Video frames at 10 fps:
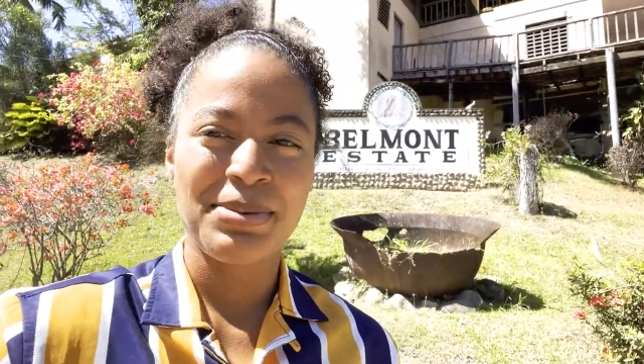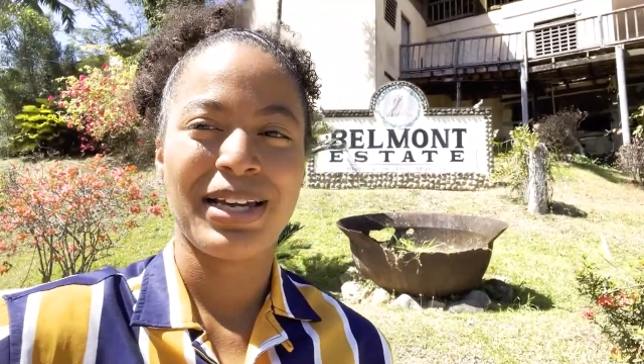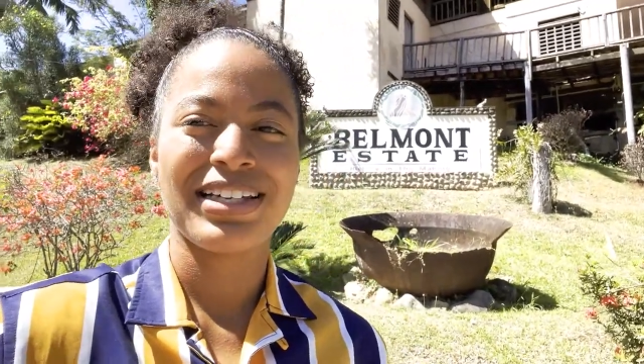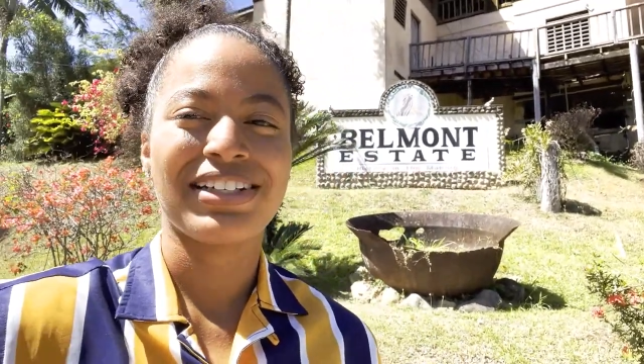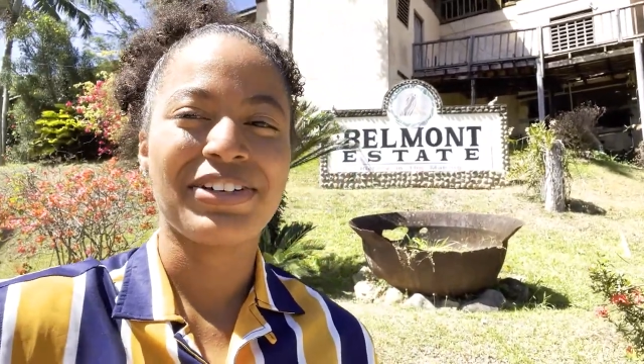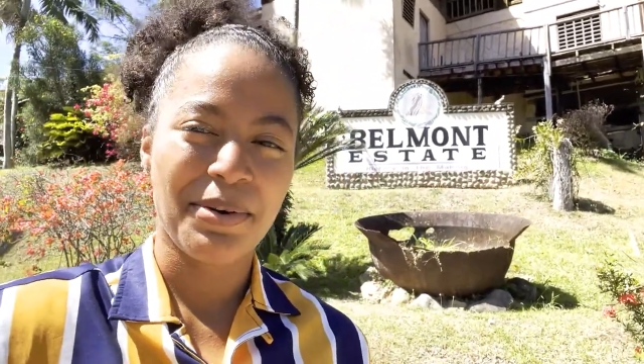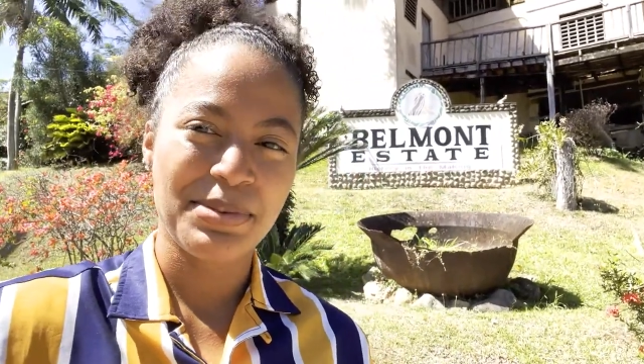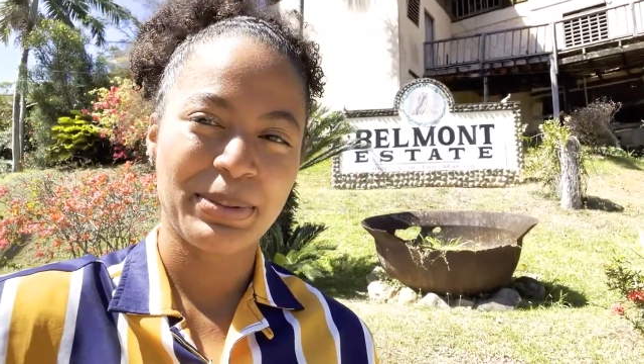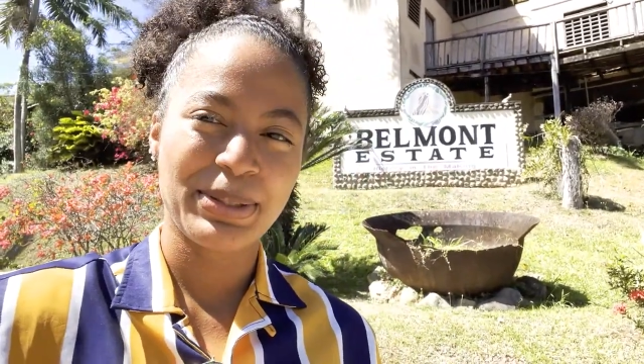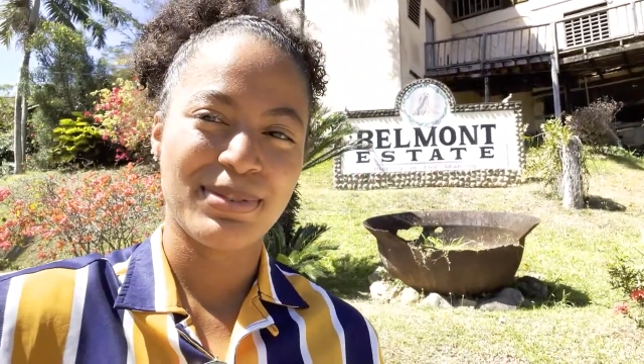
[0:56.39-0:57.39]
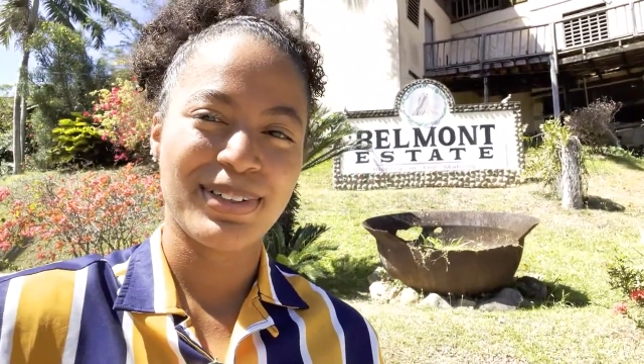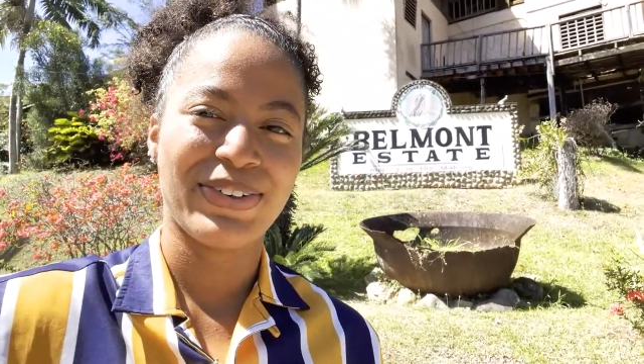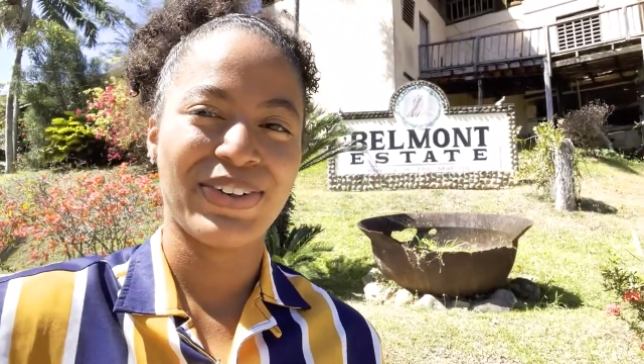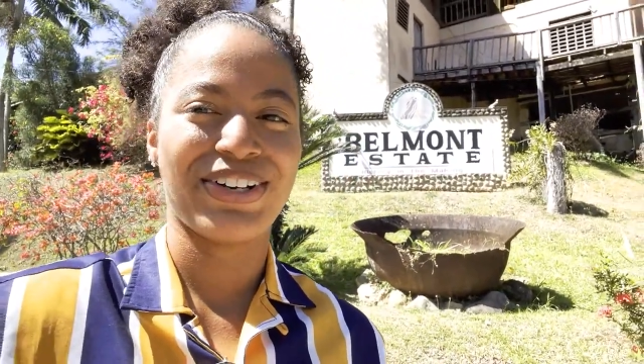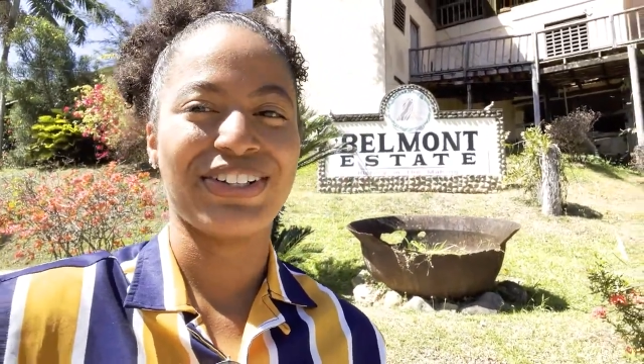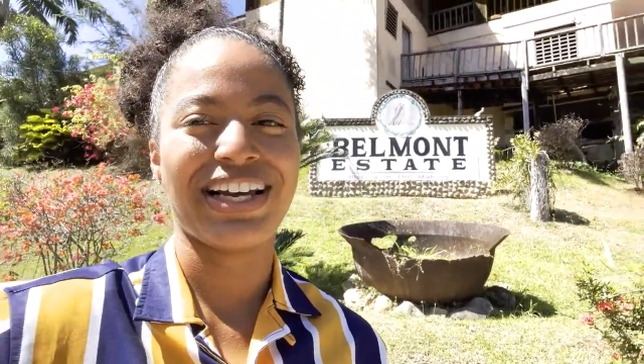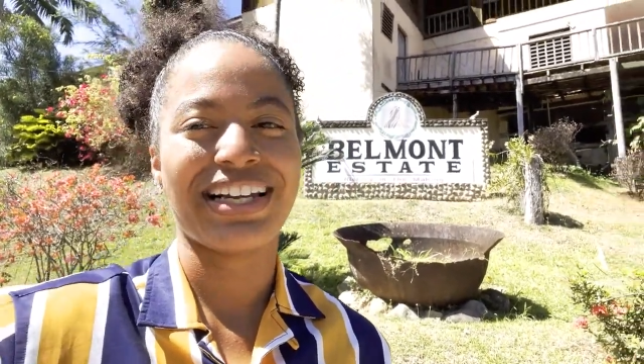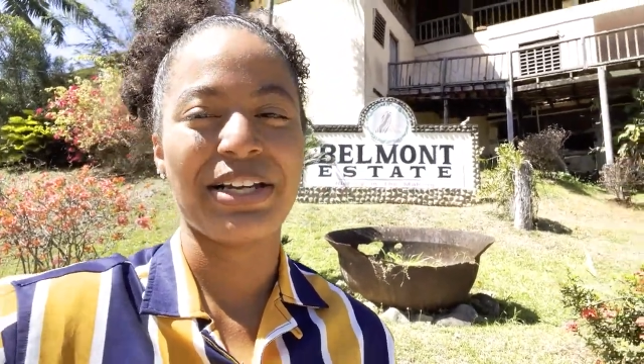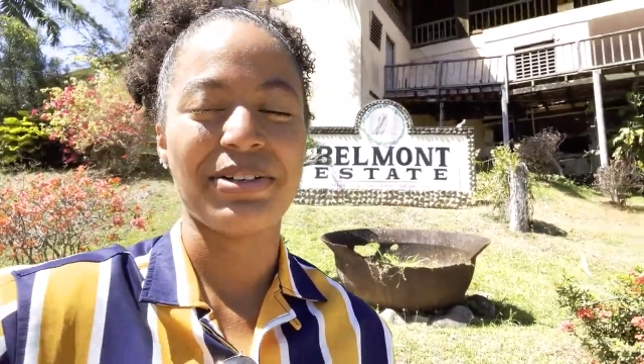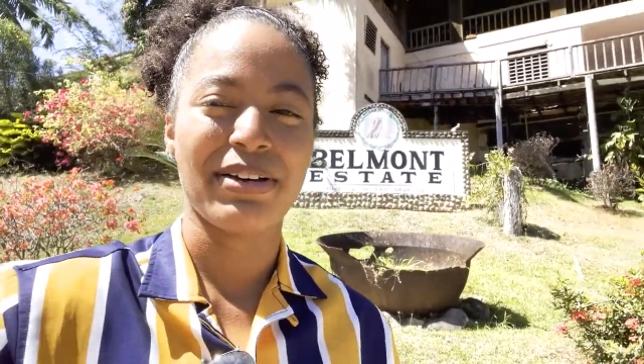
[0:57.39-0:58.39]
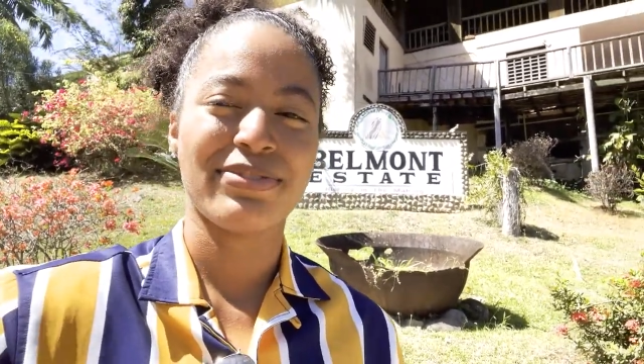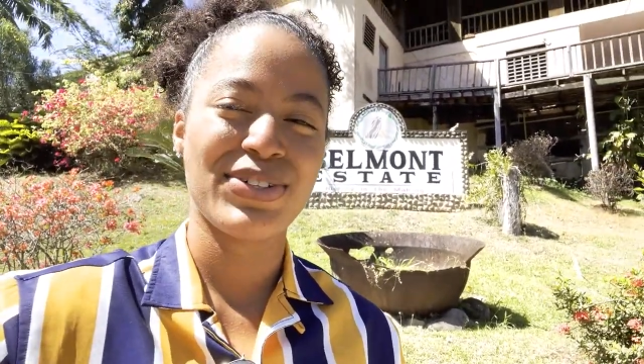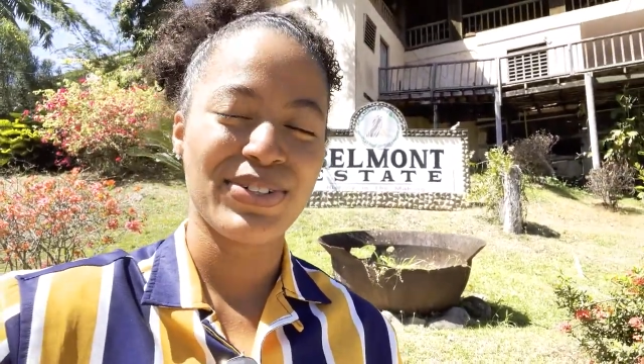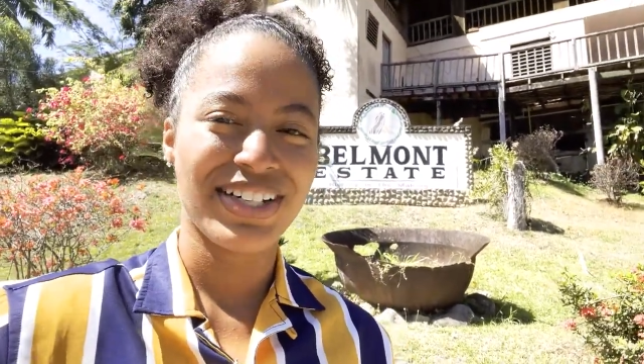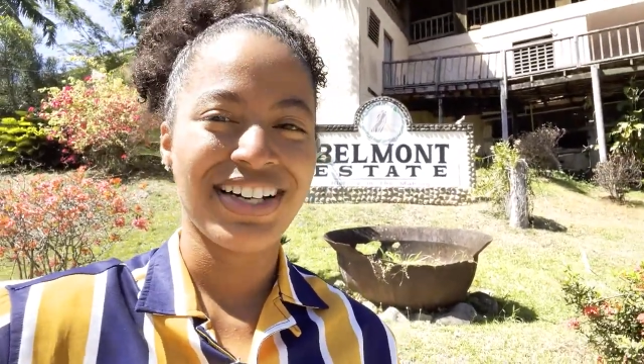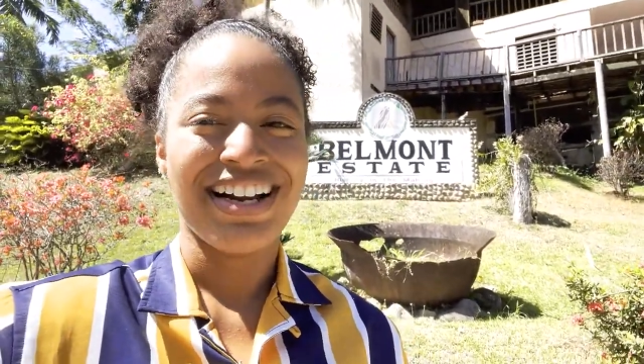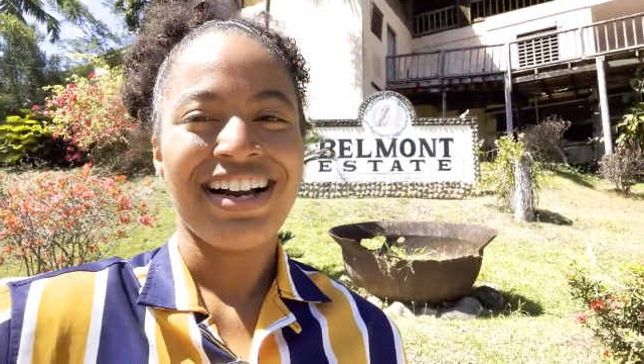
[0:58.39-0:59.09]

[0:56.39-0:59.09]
because I know I'm supposed to be going on like an in-depth tour.